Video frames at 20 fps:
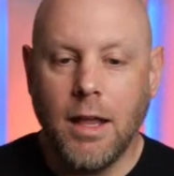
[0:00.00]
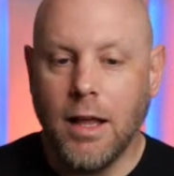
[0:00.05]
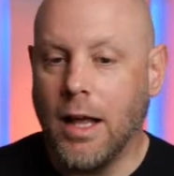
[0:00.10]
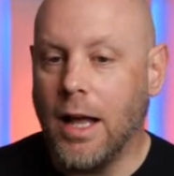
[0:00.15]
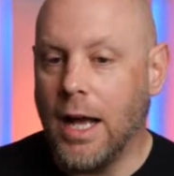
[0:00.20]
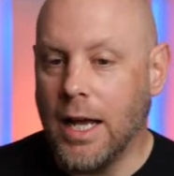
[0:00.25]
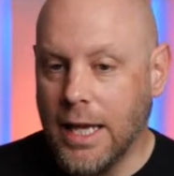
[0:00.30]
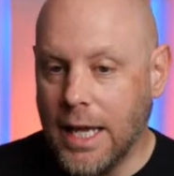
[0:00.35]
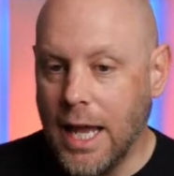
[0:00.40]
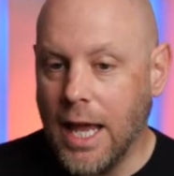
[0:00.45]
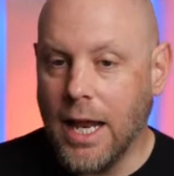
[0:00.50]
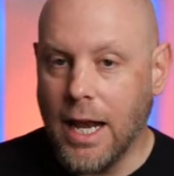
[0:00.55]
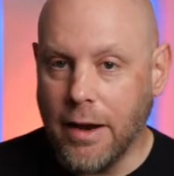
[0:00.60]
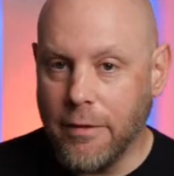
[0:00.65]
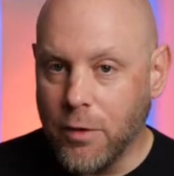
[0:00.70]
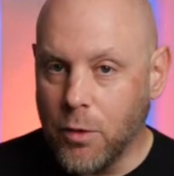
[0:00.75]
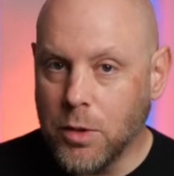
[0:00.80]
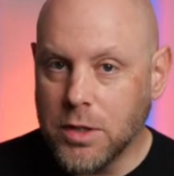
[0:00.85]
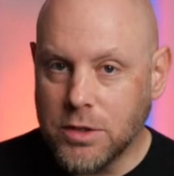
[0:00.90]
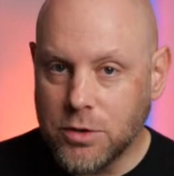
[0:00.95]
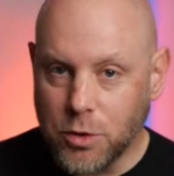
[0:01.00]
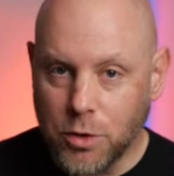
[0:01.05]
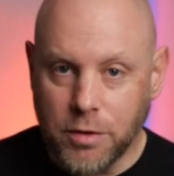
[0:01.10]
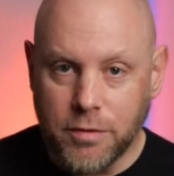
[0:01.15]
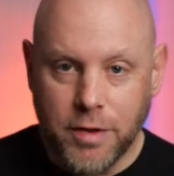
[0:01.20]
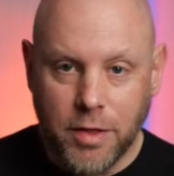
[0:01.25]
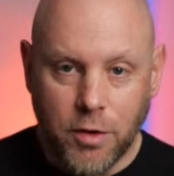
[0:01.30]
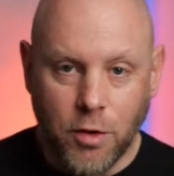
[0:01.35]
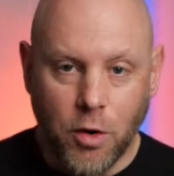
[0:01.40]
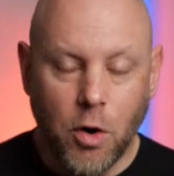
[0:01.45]
Again, everyone's sort
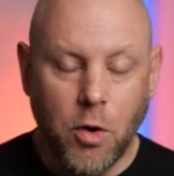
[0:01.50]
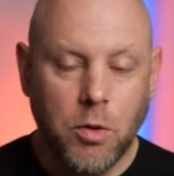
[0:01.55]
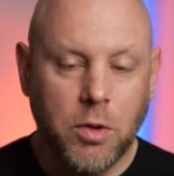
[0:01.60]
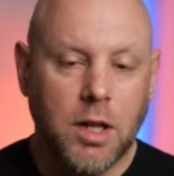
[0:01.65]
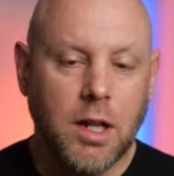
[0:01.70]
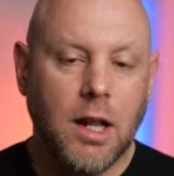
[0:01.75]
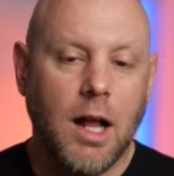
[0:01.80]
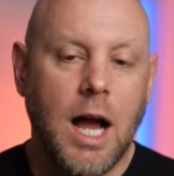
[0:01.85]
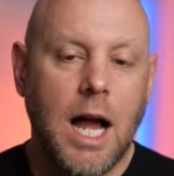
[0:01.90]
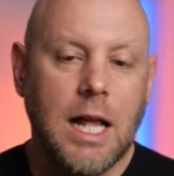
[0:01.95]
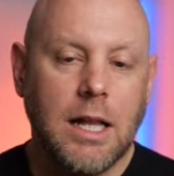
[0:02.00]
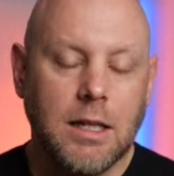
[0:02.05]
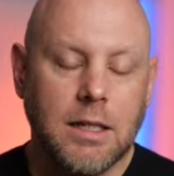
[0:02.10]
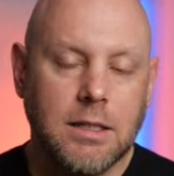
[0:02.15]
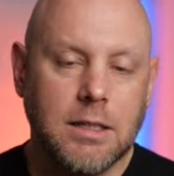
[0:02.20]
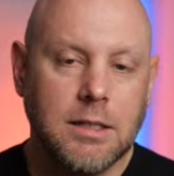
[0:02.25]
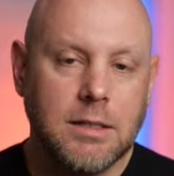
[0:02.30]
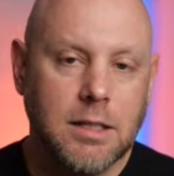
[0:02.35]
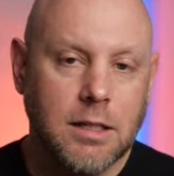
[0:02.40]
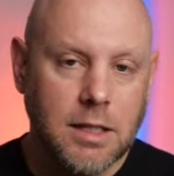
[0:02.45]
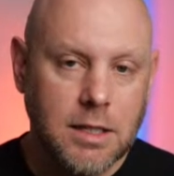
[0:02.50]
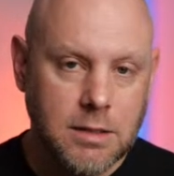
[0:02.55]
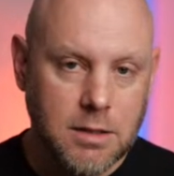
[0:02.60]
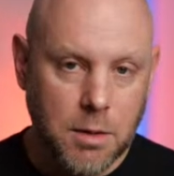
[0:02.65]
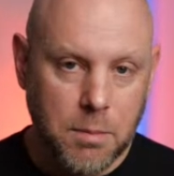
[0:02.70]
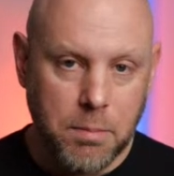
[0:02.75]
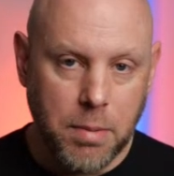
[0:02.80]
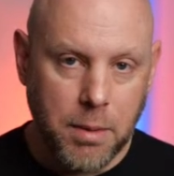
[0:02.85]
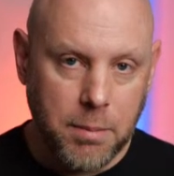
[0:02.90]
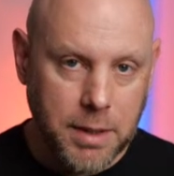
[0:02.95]
of in their own little island until they
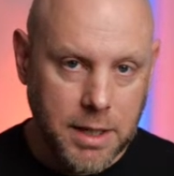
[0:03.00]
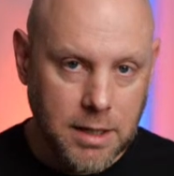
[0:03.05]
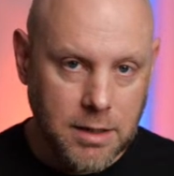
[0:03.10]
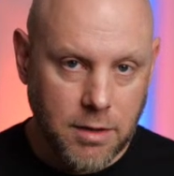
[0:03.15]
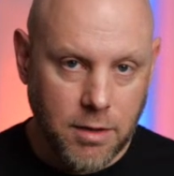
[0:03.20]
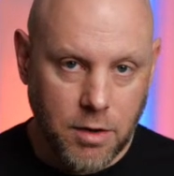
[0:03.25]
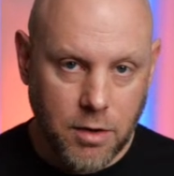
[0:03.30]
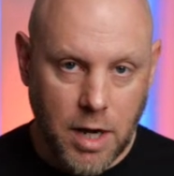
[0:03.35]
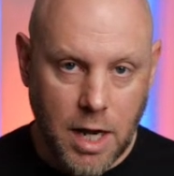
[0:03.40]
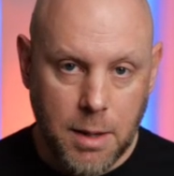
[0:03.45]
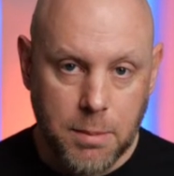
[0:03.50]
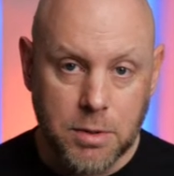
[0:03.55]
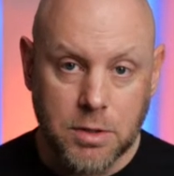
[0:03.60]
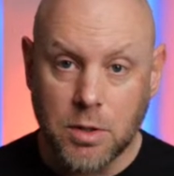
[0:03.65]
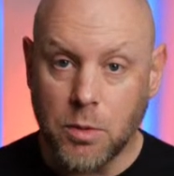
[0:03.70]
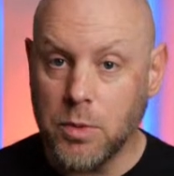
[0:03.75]
start bumping into their neighbors.